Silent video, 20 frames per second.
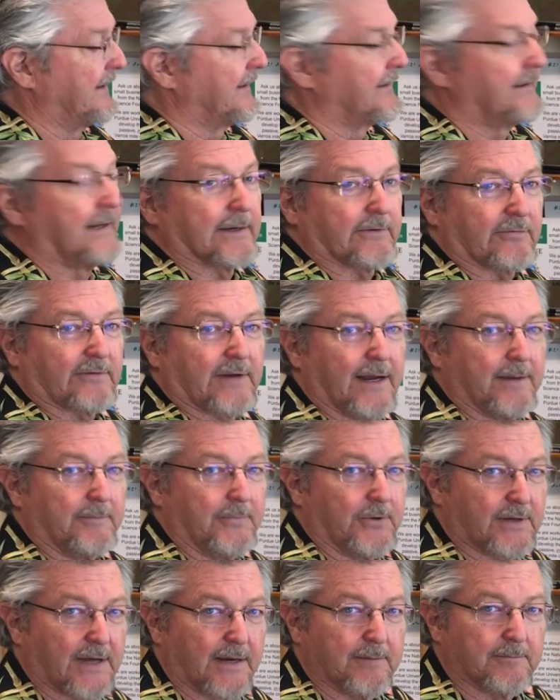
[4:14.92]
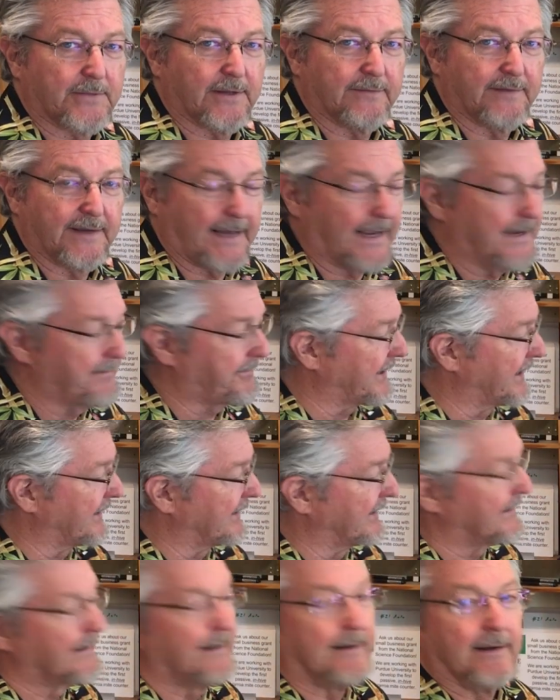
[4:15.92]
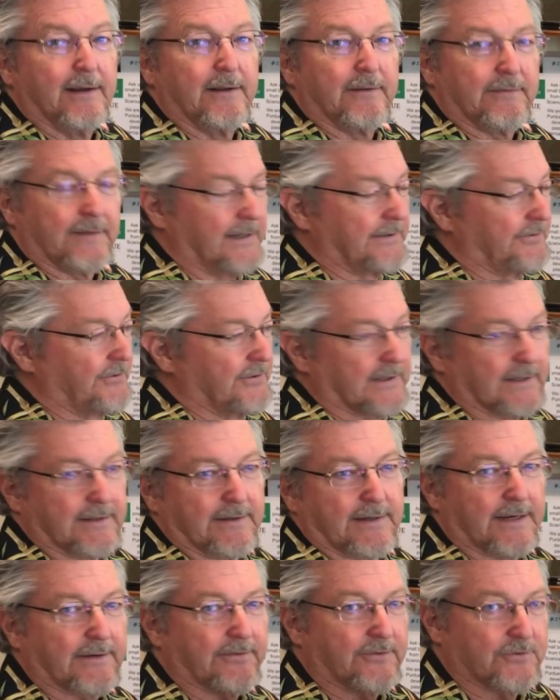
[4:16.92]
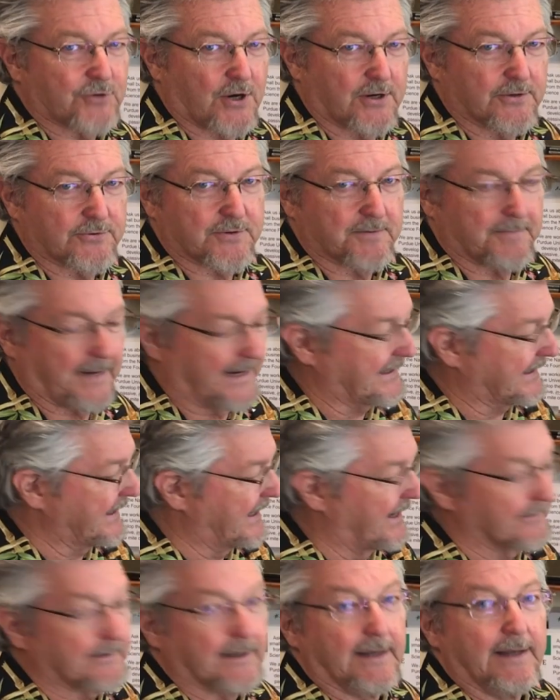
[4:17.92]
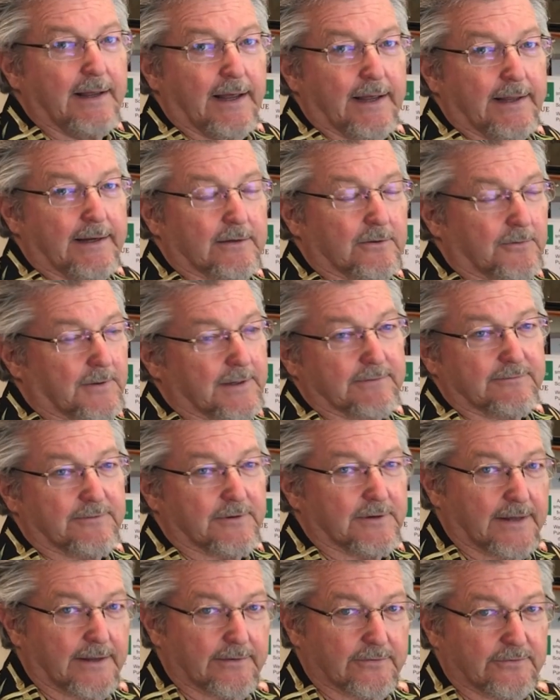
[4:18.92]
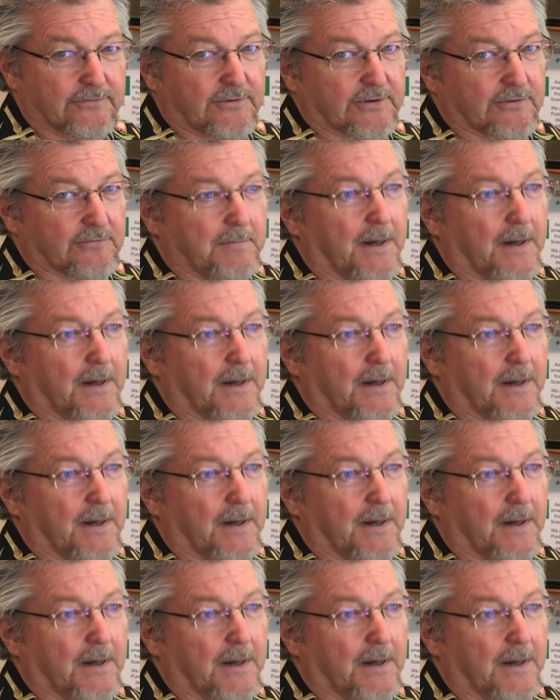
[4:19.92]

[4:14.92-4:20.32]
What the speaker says: next time you come to the apiary, then you can take the charger back out, and it'll run for another 6